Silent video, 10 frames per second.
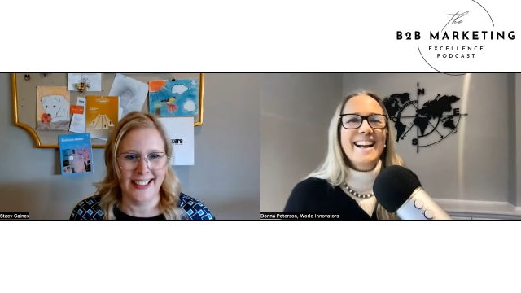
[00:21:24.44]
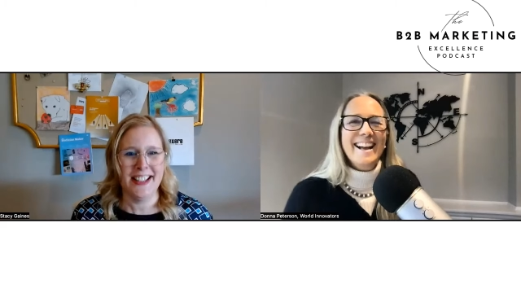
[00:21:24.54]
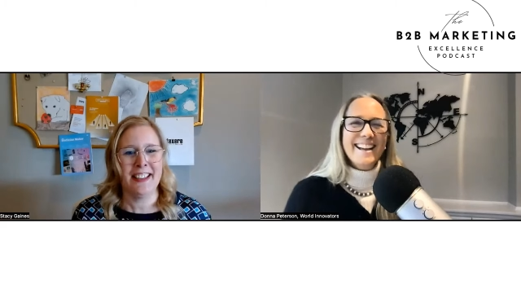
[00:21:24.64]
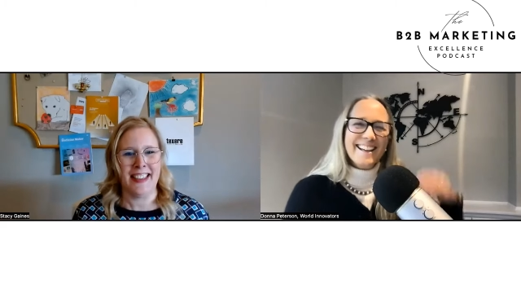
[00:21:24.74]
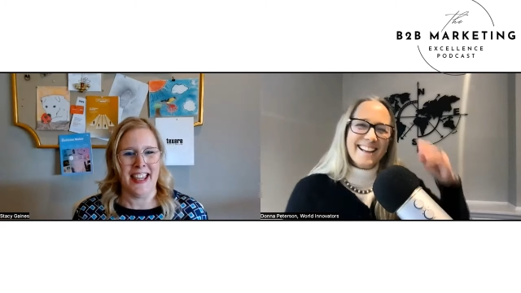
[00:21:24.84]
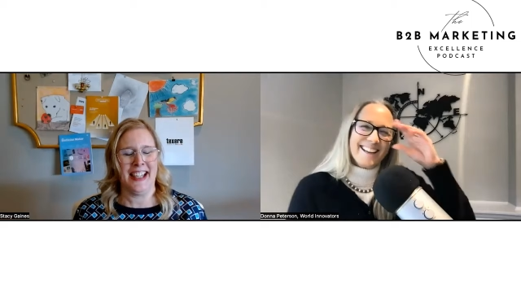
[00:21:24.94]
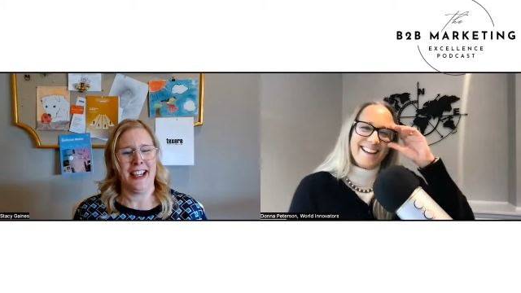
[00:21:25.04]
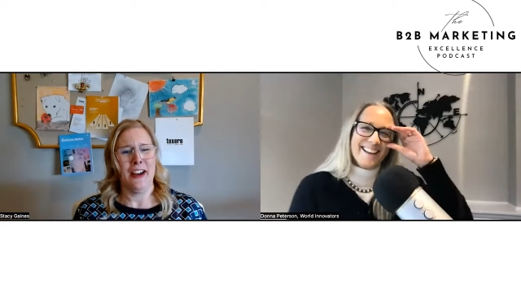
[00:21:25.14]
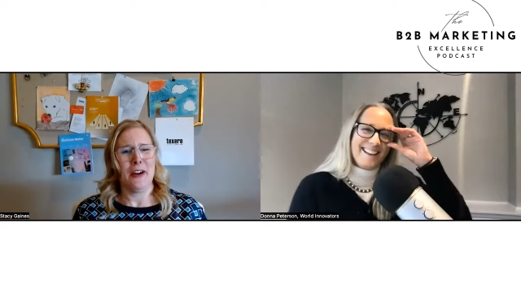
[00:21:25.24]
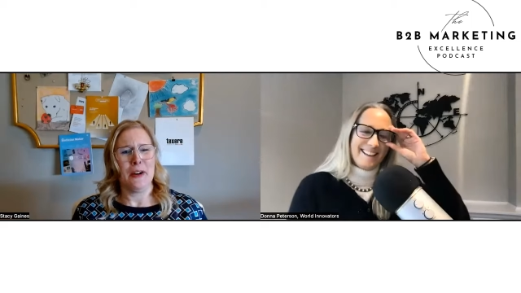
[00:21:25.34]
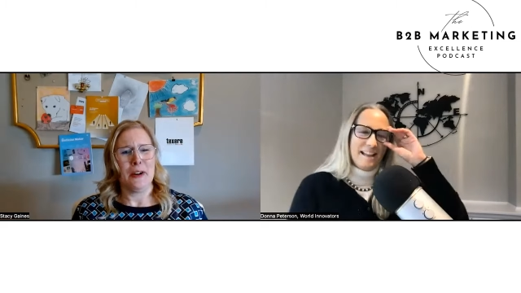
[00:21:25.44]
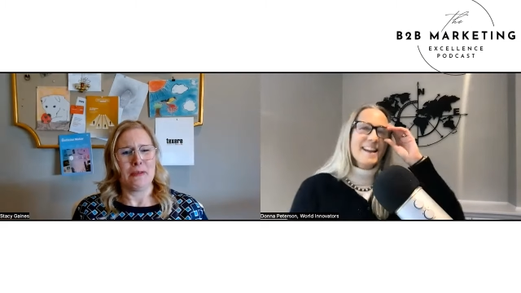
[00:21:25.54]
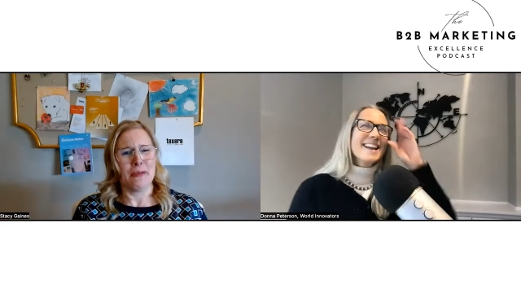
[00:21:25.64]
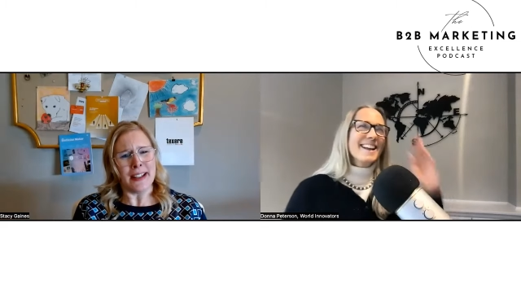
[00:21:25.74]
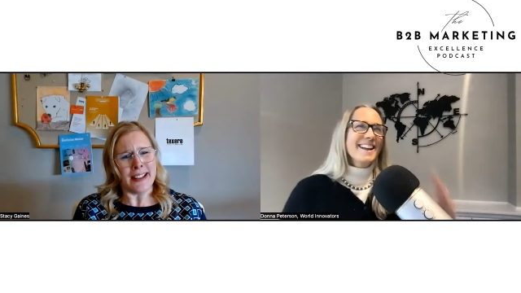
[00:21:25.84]
Speaker 1: you think,
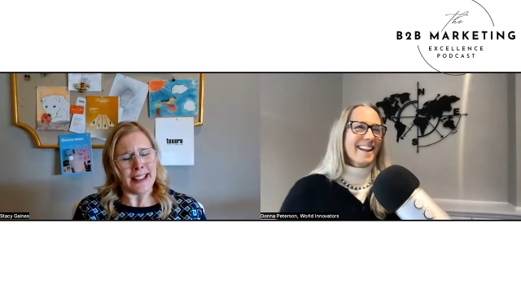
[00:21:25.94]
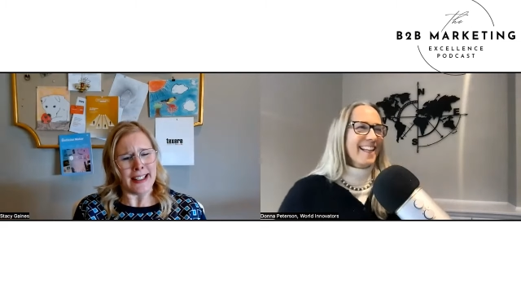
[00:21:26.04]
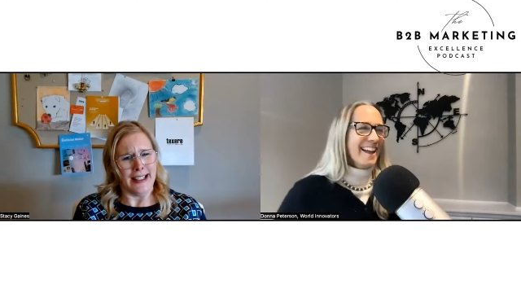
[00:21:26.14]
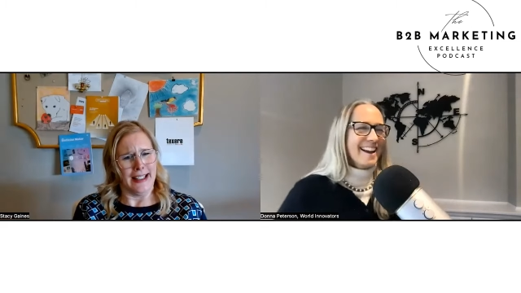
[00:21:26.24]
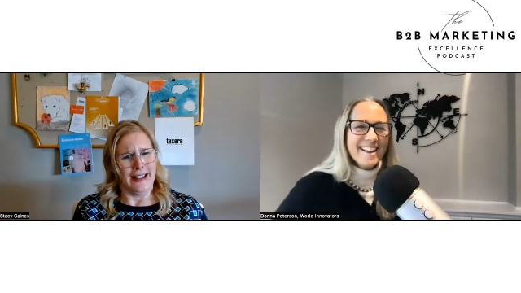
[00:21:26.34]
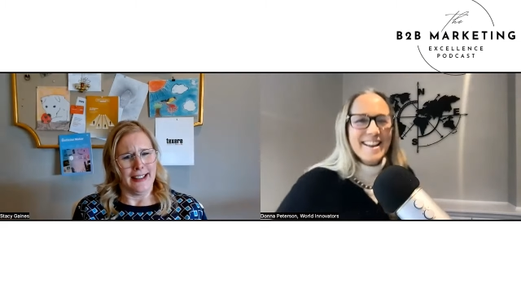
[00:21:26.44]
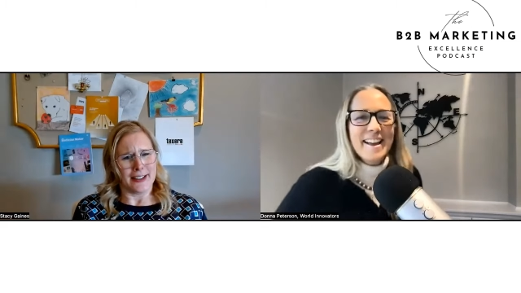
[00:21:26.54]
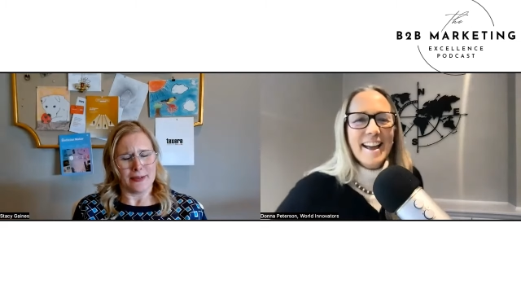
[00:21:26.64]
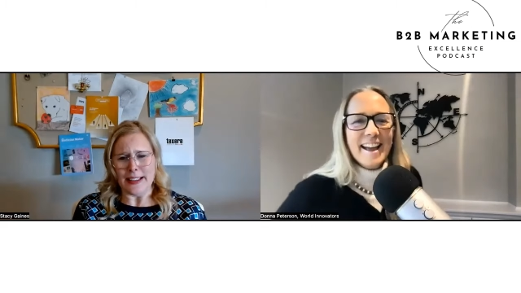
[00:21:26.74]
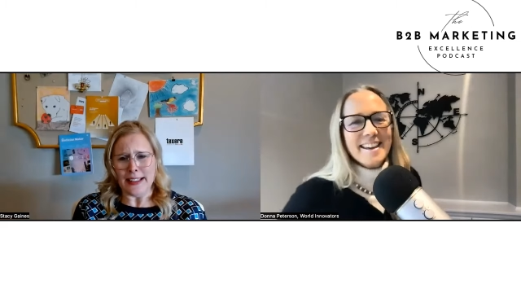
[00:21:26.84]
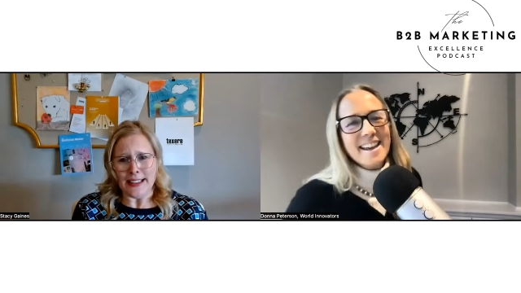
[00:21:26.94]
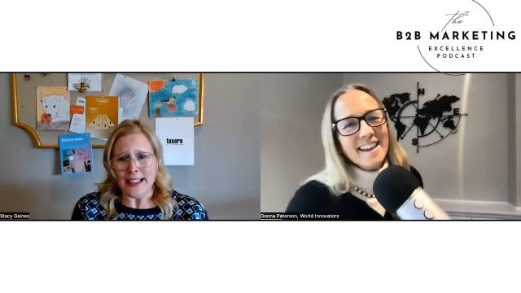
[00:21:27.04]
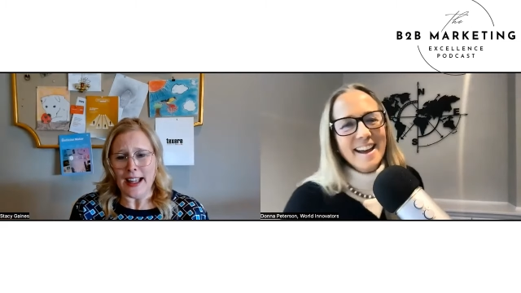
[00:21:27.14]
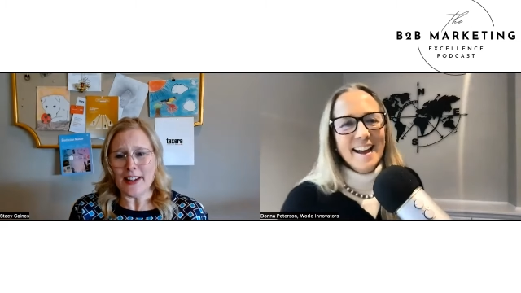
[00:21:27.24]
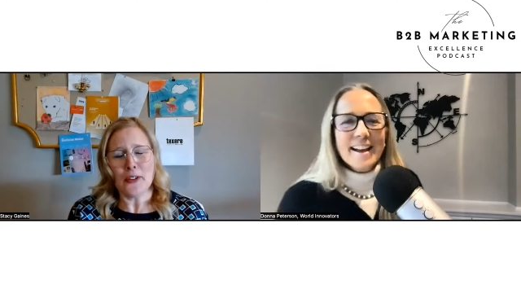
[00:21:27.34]
really? really? Yep.
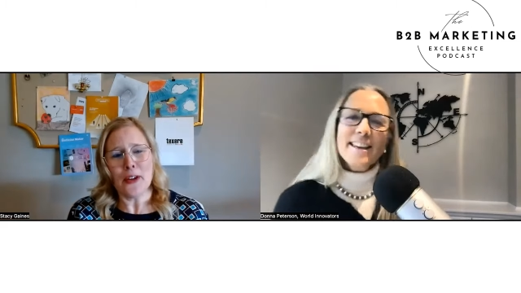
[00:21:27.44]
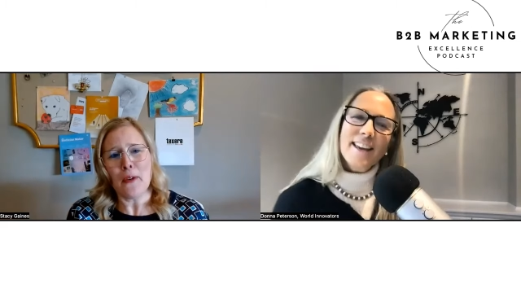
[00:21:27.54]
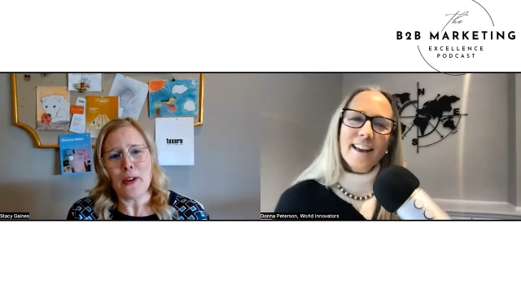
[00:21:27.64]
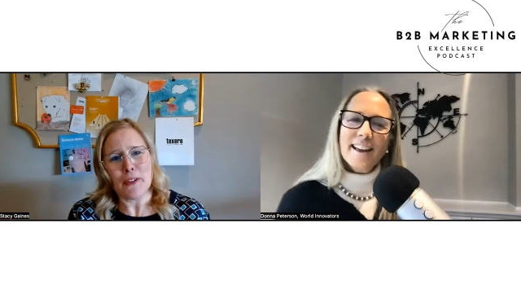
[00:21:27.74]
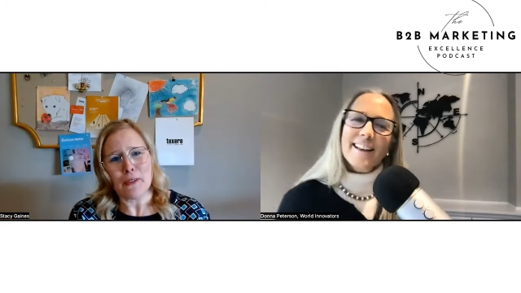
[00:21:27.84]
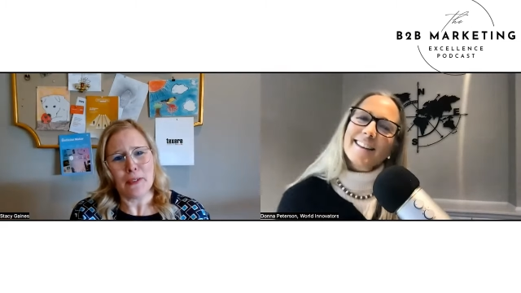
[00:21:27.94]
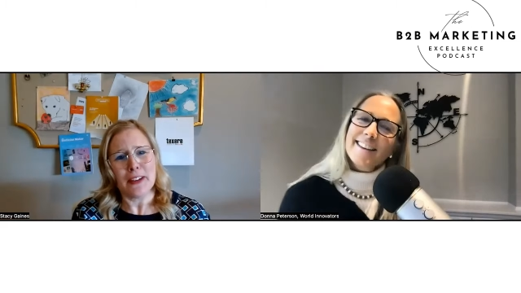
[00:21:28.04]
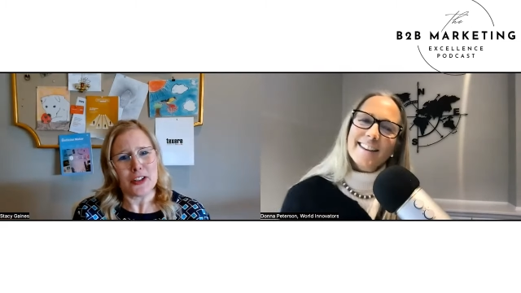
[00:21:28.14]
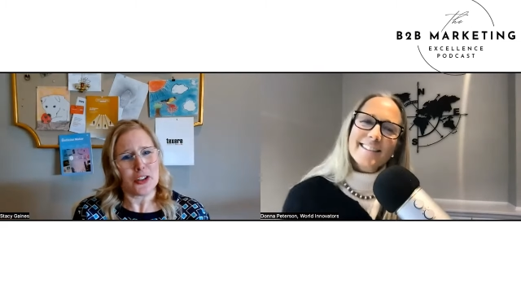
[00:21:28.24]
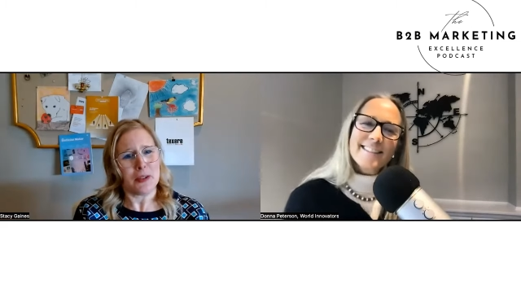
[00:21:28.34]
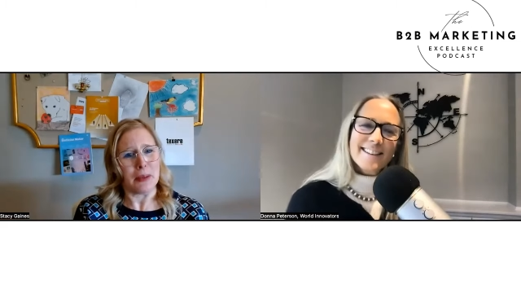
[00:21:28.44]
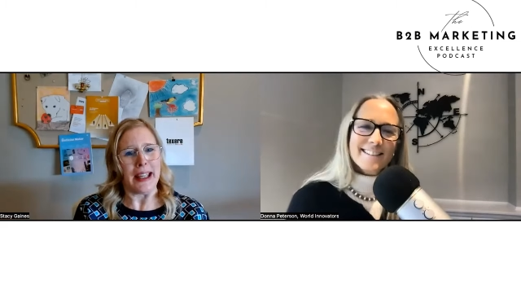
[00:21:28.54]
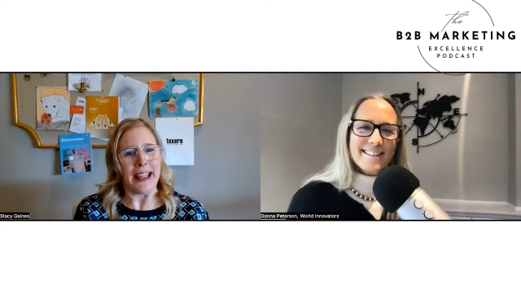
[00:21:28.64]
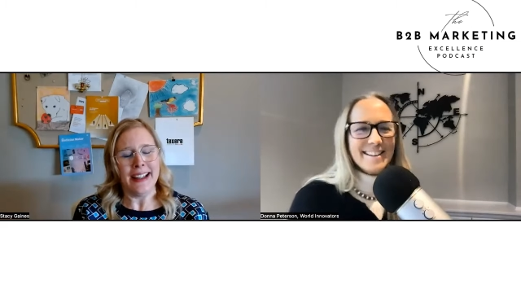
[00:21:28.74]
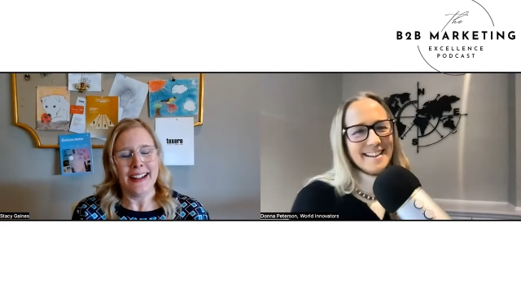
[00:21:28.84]
I don't know if it really should
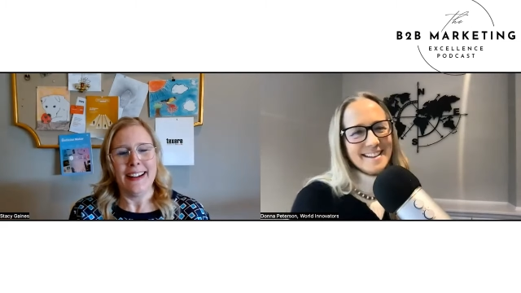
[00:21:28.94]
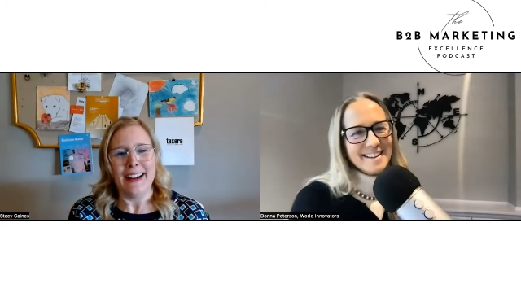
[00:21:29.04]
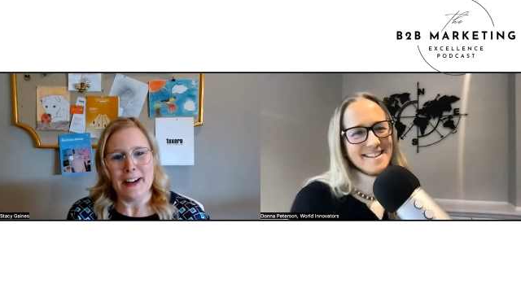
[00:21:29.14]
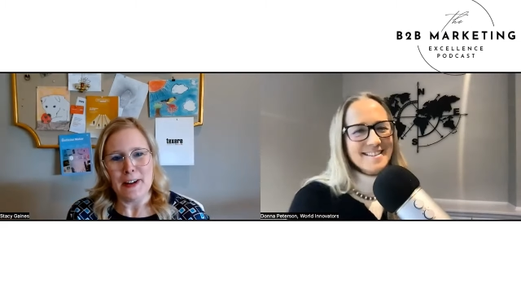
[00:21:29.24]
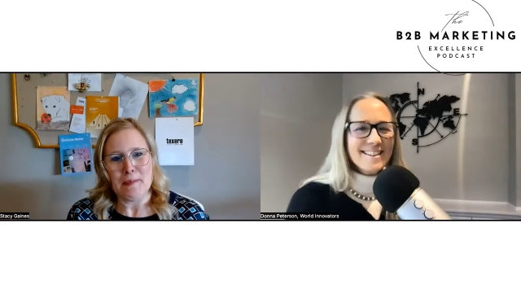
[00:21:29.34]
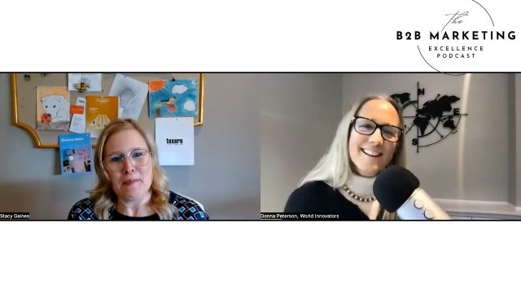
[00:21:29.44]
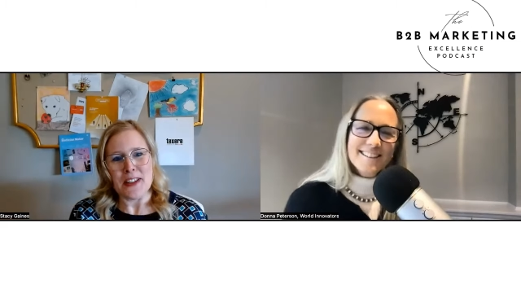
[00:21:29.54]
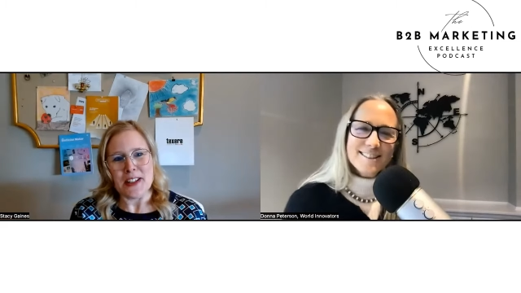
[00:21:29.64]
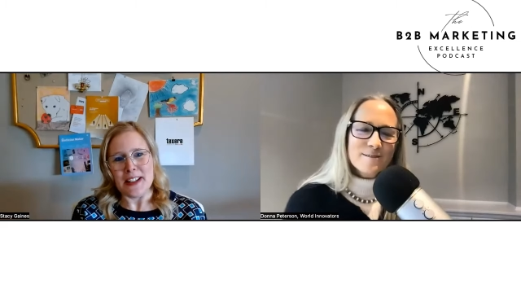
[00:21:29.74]
be. You know? Um,